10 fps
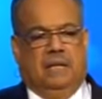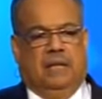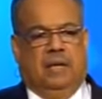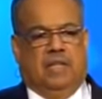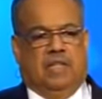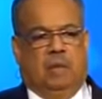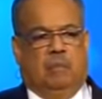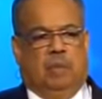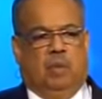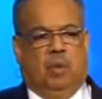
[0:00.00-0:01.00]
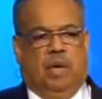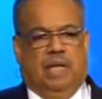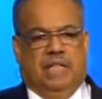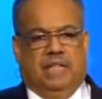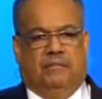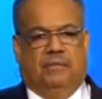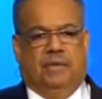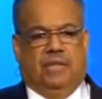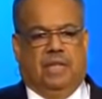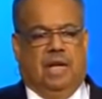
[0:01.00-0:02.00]
There are some people who are
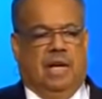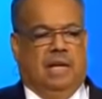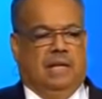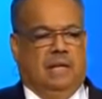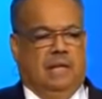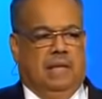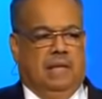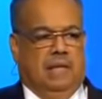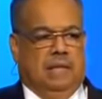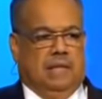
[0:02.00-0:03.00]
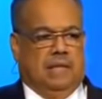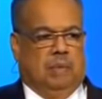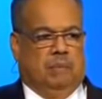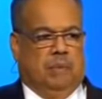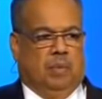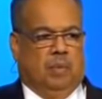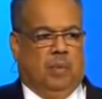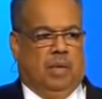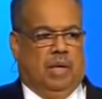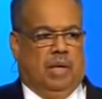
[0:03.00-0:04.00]
indifferent to God, some people
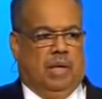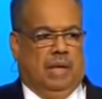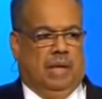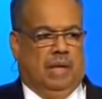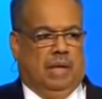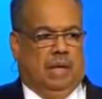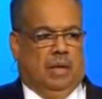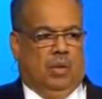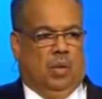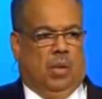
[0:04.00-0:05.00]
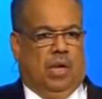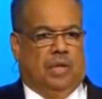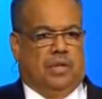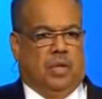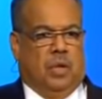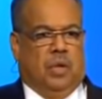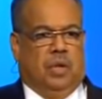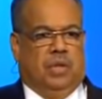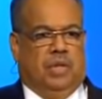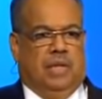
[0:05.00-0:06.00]
who are
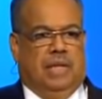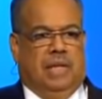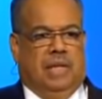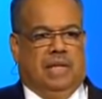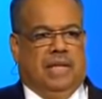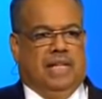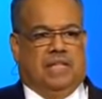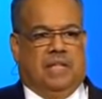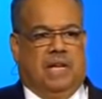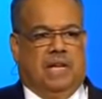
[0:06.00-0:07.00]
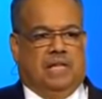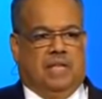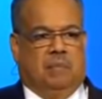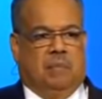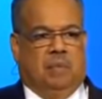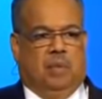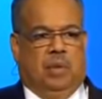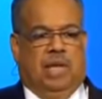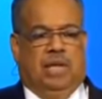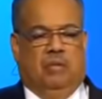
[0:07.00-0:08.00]
turned against God, some people
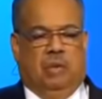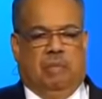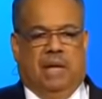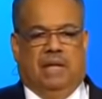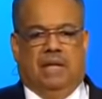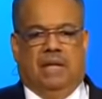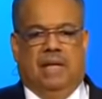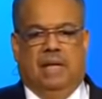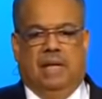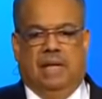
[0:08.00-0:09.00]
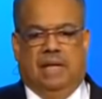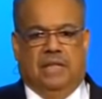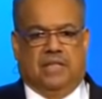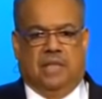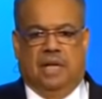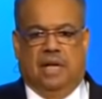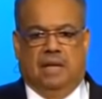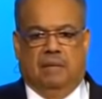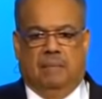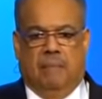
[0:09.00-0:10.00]
who are in rebellion against
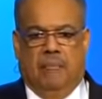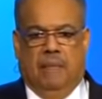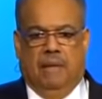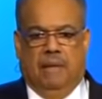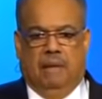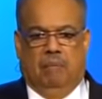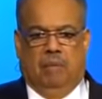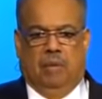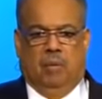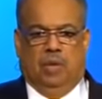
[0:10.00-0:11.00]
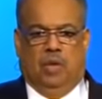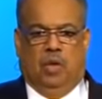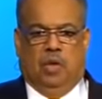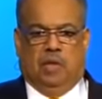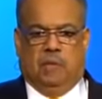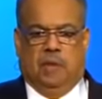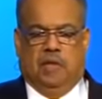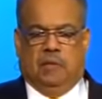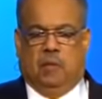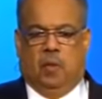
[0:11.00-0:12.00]
God. But when the Holy
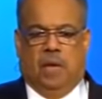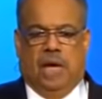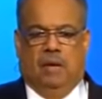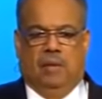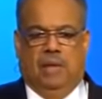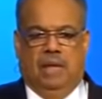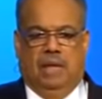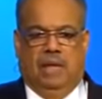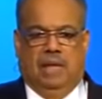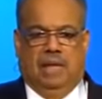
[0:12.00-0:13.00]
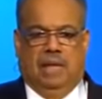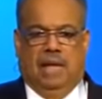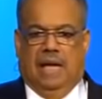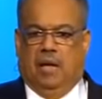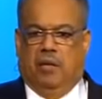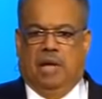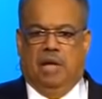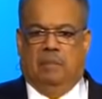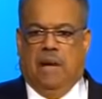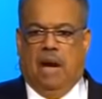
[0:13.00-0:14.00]
Spirit is poured out in latter
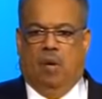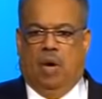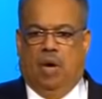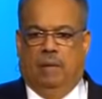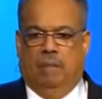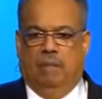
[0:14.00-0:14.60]
rain power,